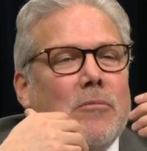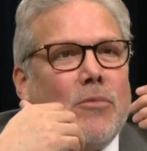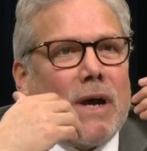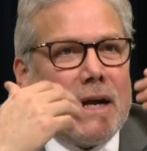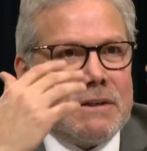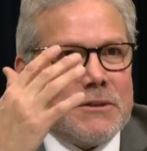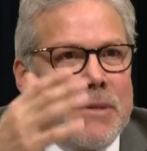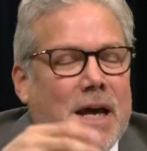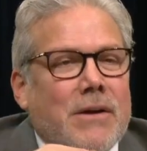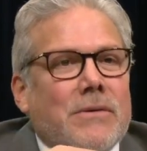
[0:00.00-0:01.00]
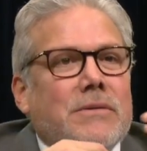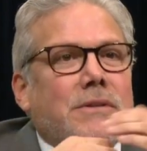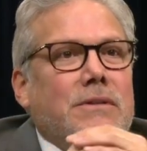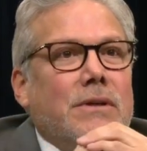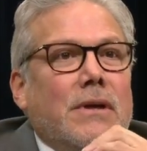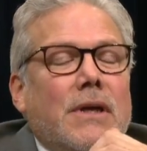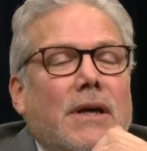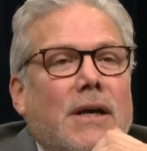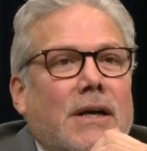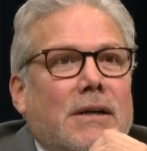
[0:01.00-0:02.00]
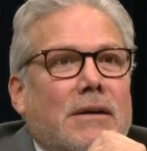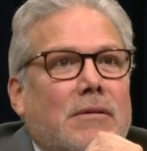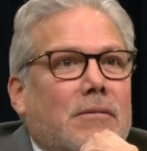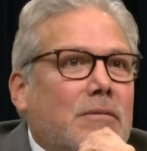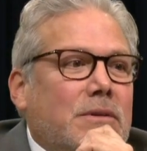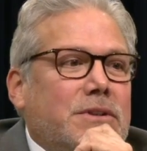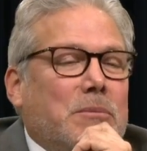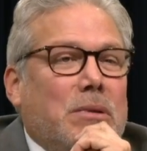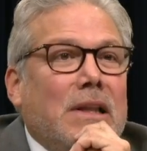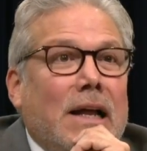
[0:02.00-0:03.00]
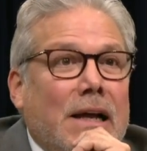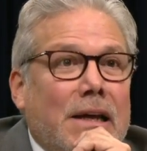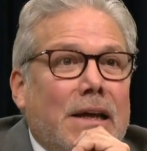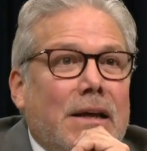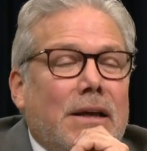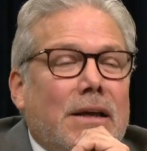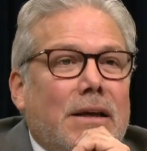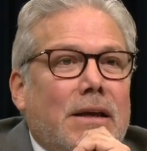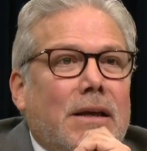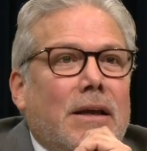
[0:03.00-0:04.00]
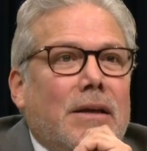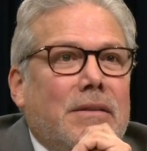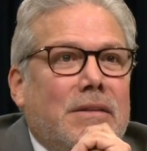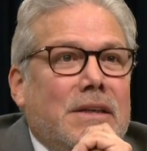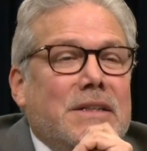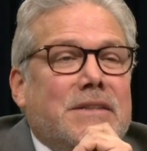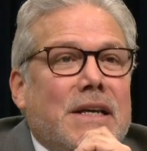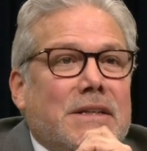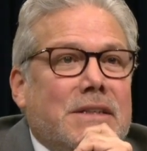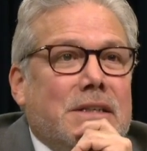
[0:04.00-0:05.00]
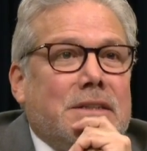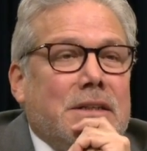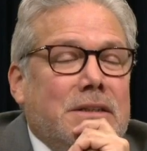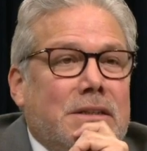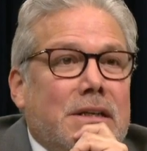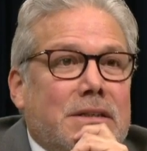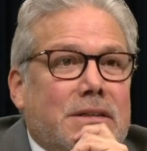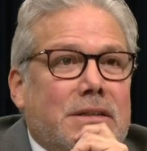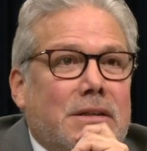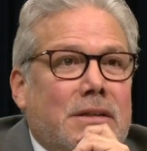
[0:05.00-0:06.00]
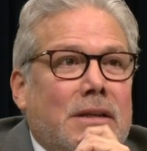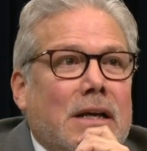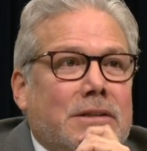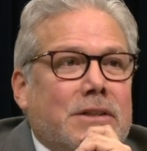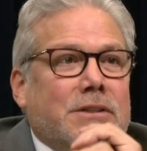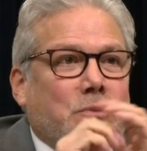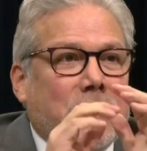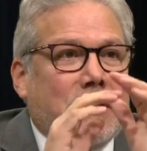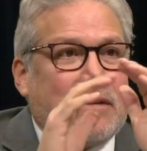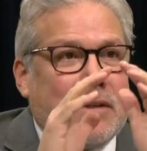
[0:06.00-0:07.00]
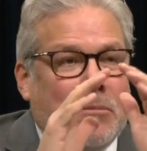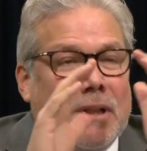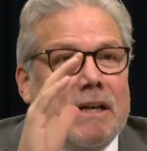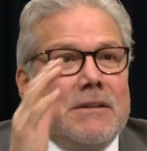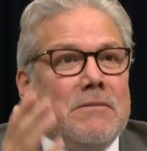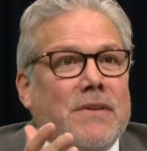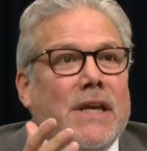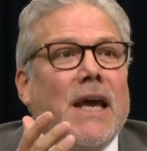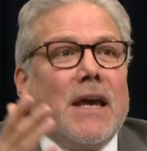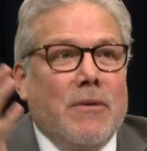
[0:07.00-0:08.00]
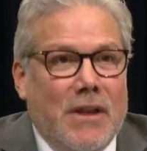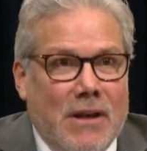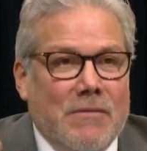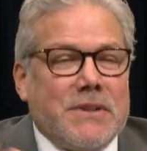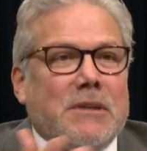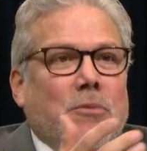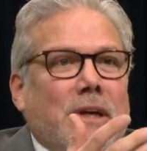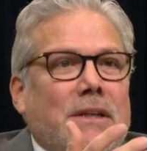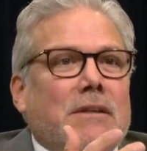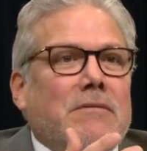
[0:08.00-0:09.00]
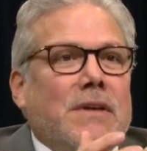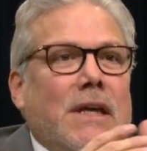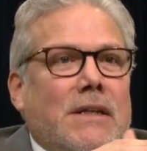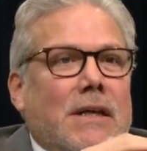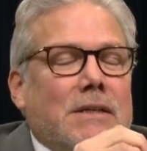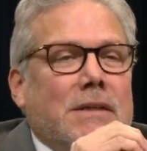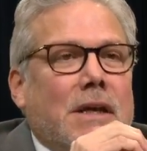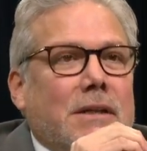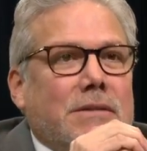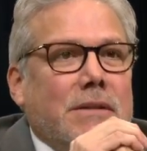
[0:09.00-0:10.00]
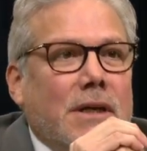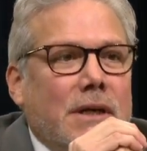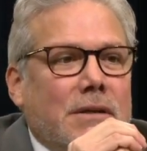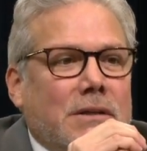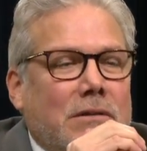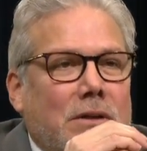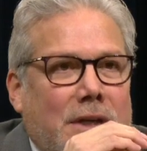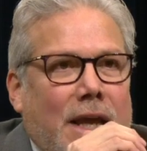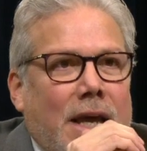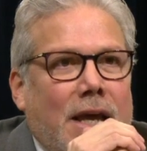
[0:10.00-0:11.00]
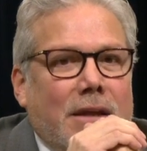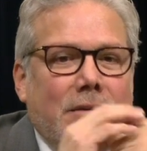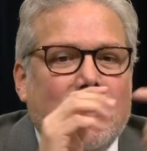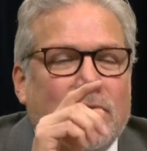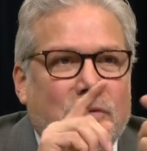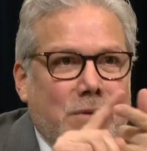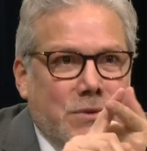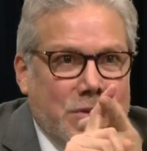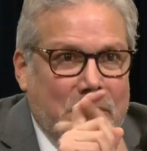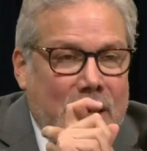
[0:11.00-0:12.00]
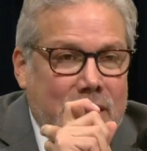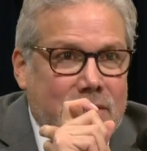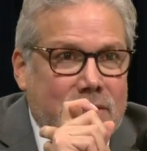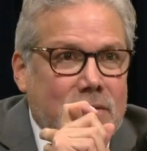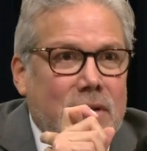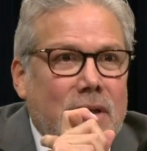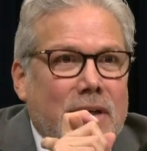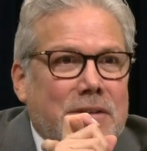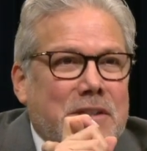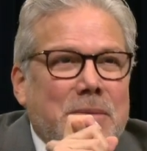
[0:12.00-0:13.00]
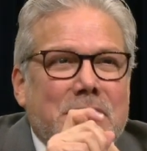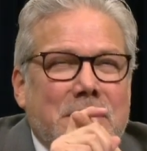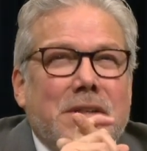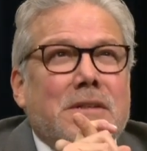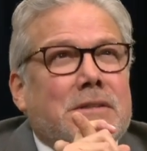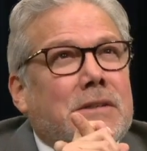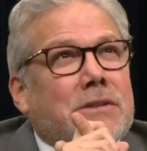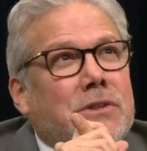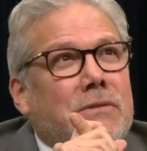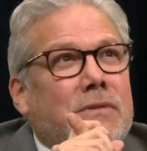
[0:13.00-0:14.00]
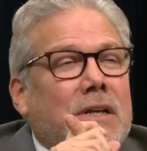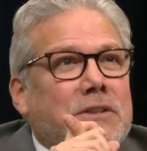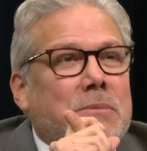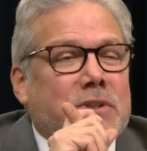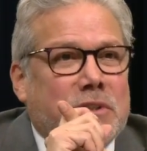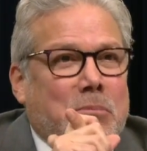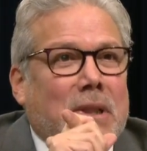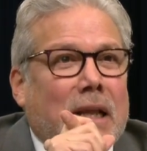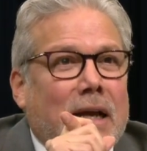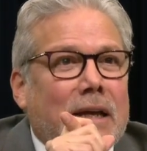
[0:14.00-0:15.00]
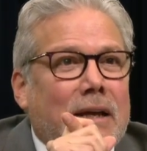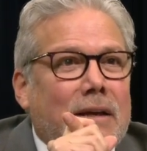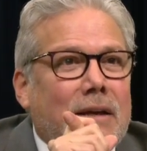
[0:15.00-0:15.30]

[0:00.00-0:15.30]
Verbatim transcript: practice patterns, uh, supply, these data sets exist not just with applied in the VA, and obviously bringing in the VA data sets, to look at future demands. Because to me, it's, it's an issue of not so much supply,